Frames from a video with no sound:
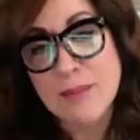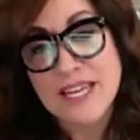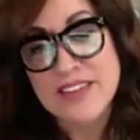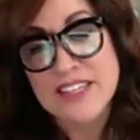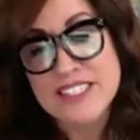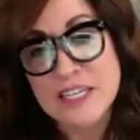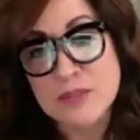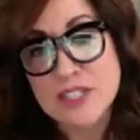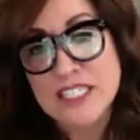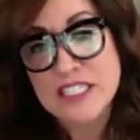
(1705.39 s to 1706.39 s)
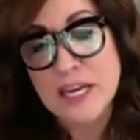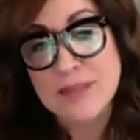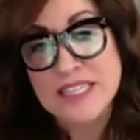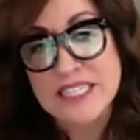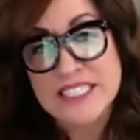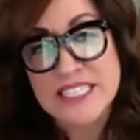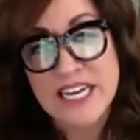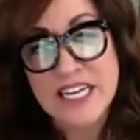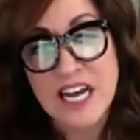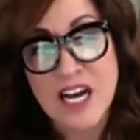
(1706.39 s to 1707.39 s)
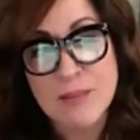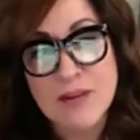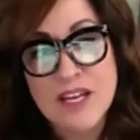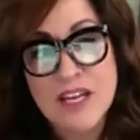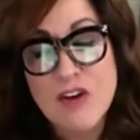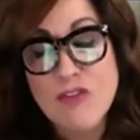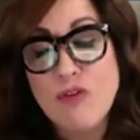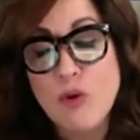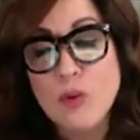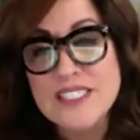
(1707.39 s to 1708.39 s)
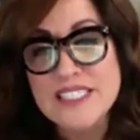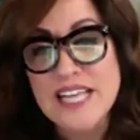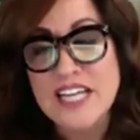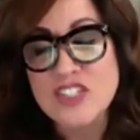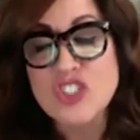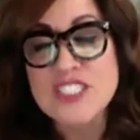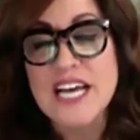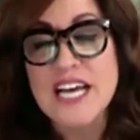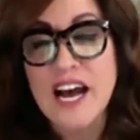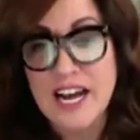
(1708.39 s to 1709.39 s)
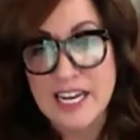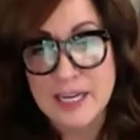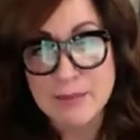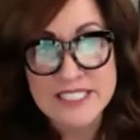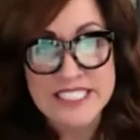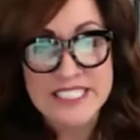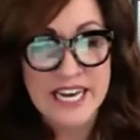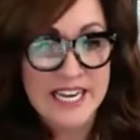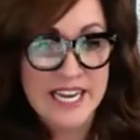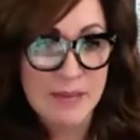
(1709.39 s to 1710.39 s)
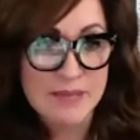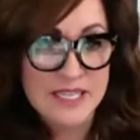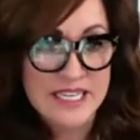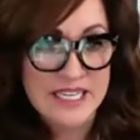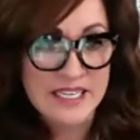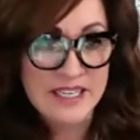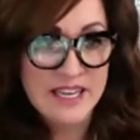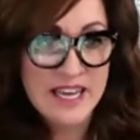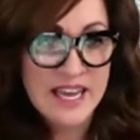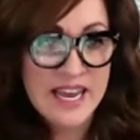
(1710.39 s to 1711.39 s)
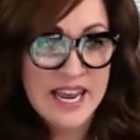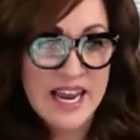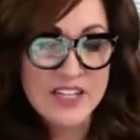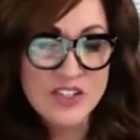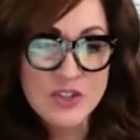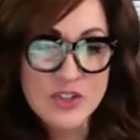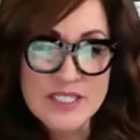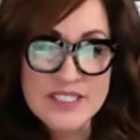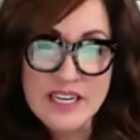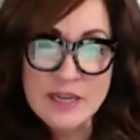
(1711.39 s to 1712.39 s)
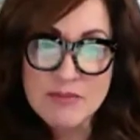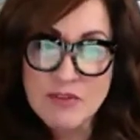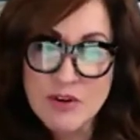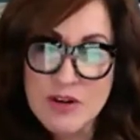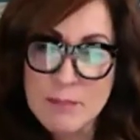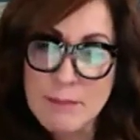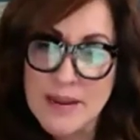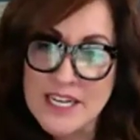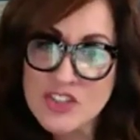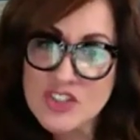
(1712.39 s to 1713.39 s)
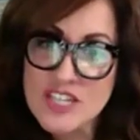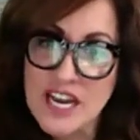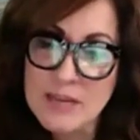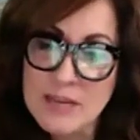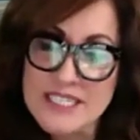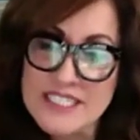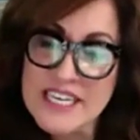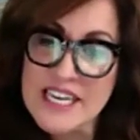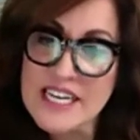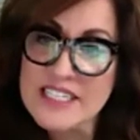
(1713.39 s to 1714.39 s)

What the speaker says: Again, that's kimberlykleiman-lee.com/time, TIME. And you can sign up for Manage Time in 10.